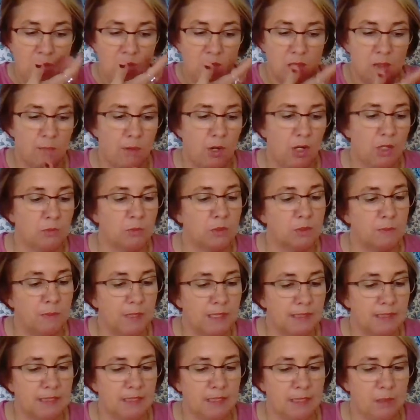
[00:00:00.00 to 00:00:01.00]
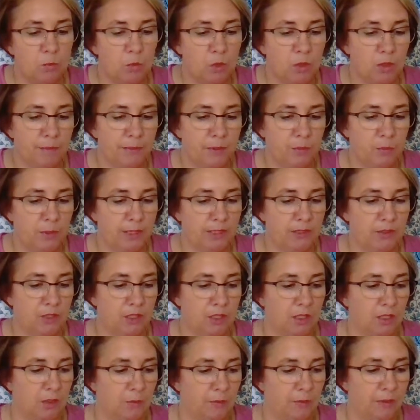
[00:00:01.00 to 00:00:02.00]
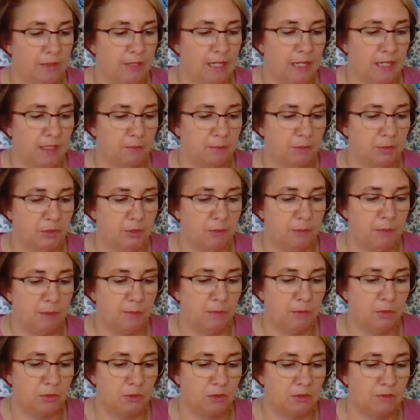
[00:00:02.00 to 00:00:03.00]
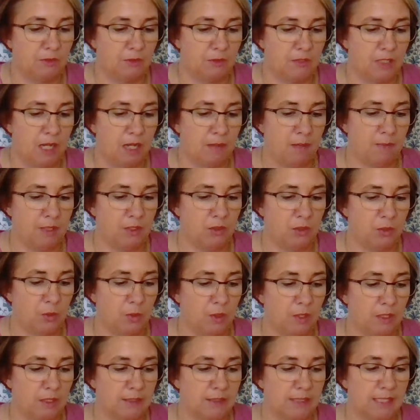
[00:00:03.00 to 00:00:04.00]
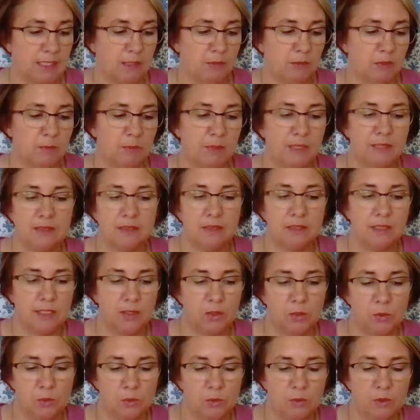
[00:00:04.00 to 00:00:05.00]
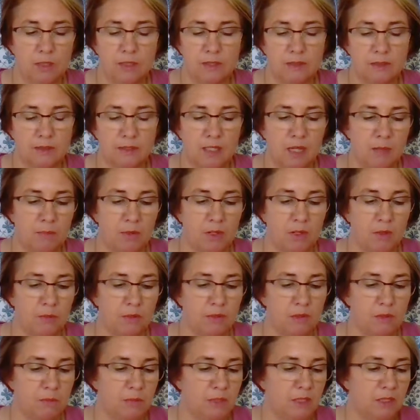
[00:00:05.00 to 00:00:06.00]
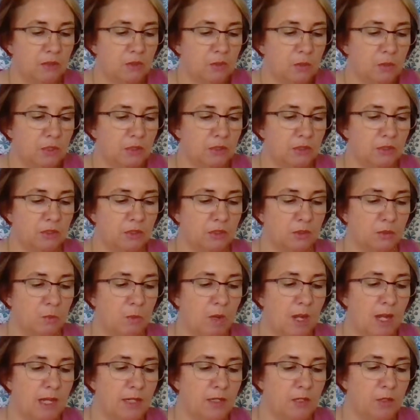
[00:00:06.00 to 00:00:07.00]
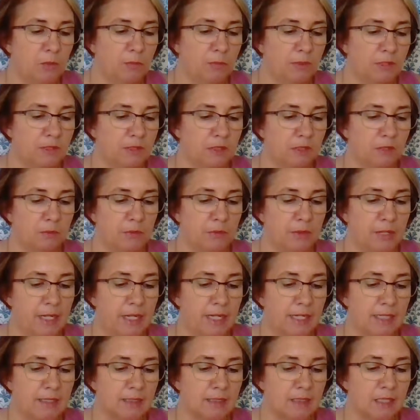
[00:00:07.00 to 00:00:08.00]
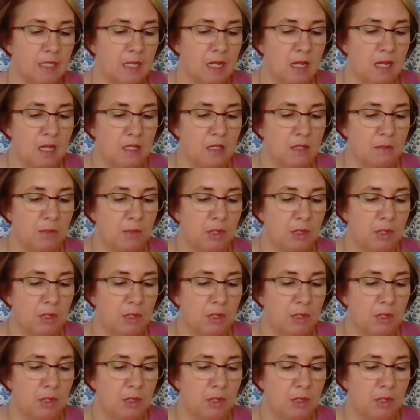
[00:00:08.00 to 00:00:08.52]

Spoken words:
The barn was pleasantly warm in winter when the animals spent most of their time indoors, and it was pleasantly cool in summer when the big doors stood wide open to the breeze. The